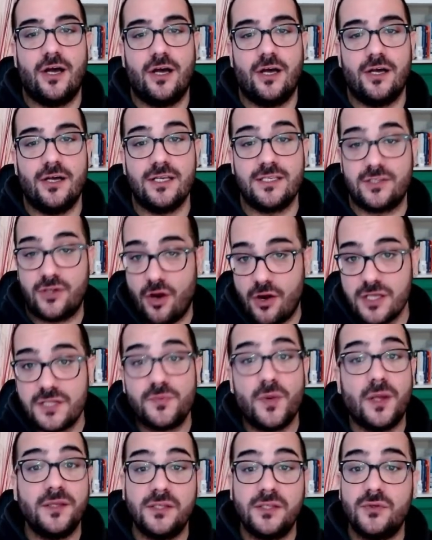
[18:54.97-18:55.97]
is
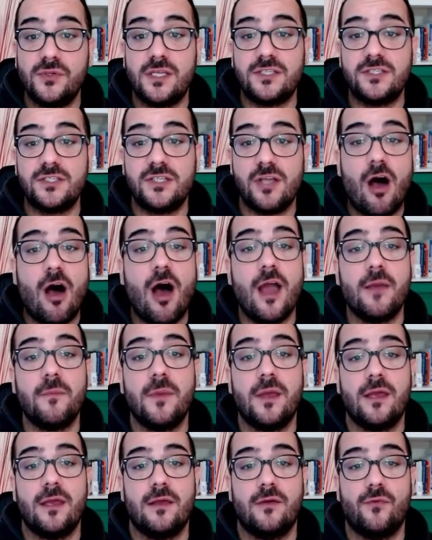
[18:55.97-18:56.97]
corresponding to the time
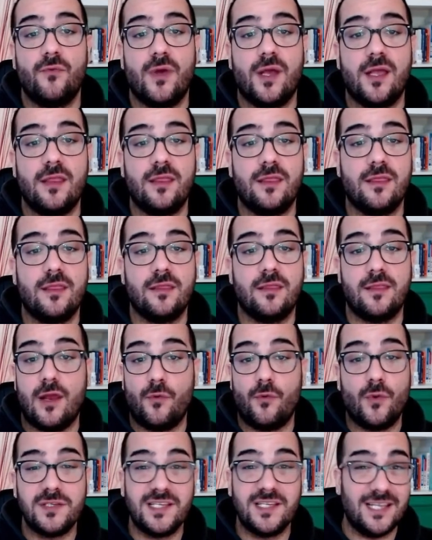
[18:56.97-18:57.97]
when there
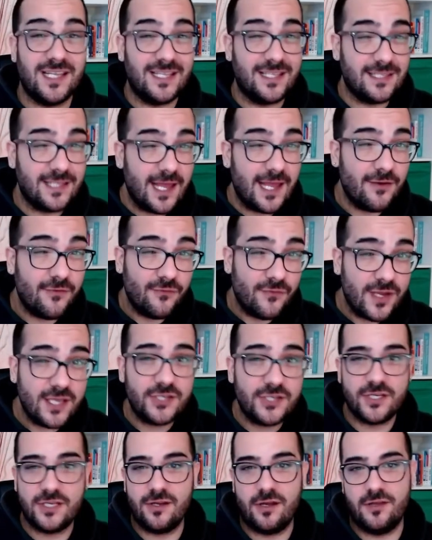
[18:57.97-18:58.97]
was an
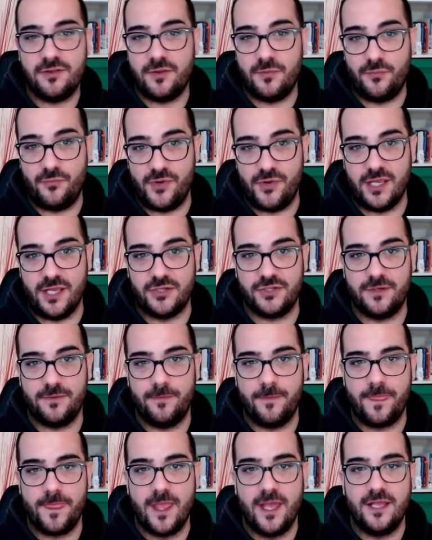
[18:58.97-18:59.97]
intervention on the bridge.
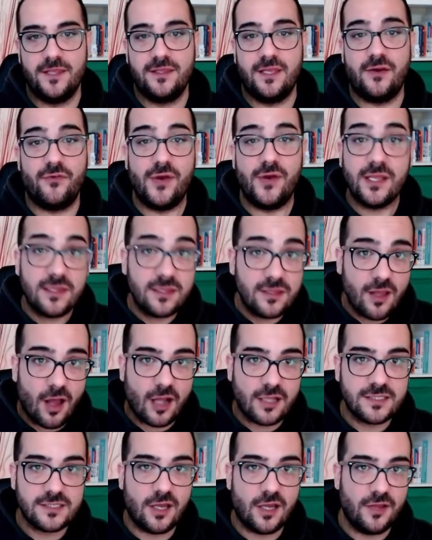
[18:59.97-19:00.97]
The red
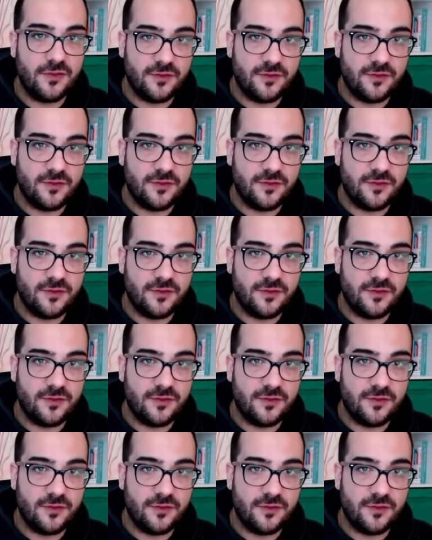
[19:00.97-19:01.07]
dots on the